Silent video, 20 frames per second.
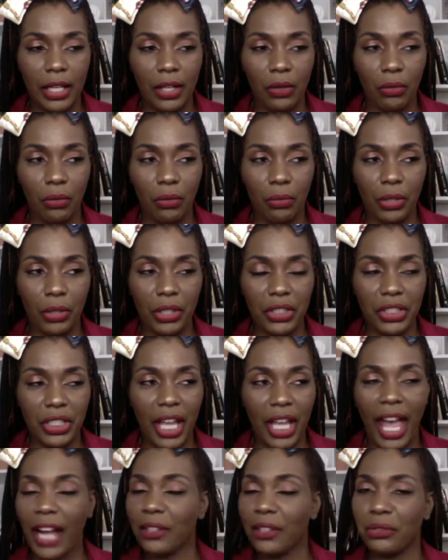What should
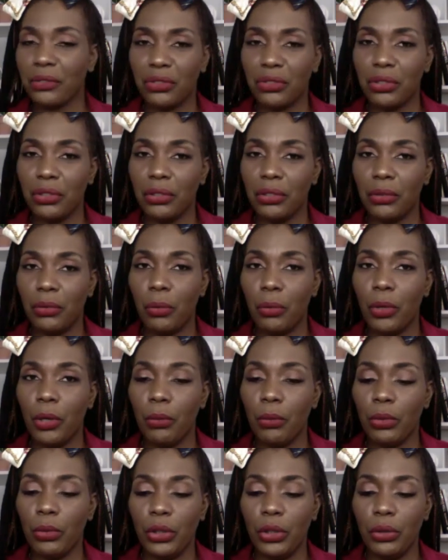actors do? What
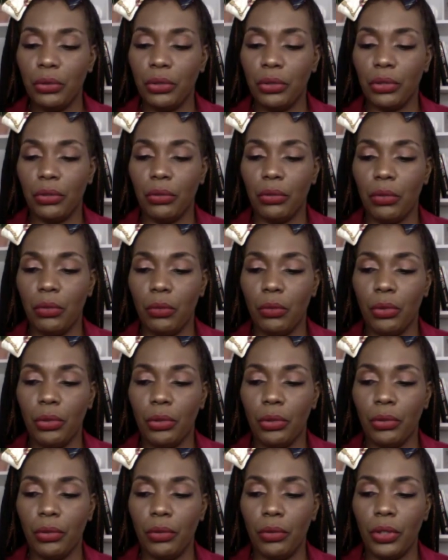will you do?
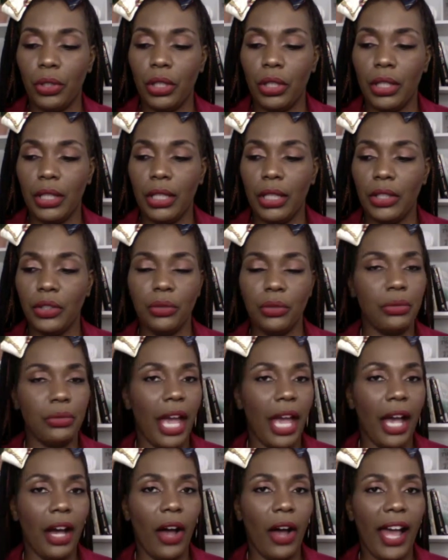Will you
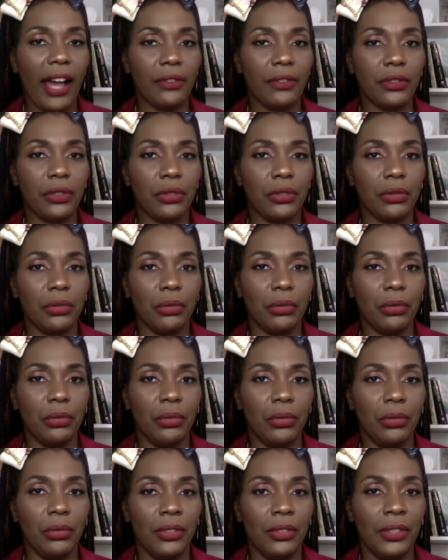now have to
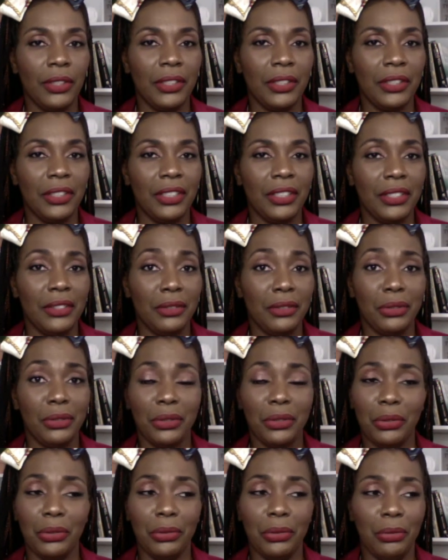
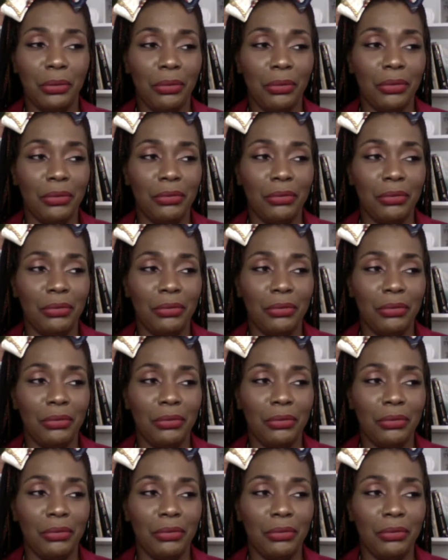do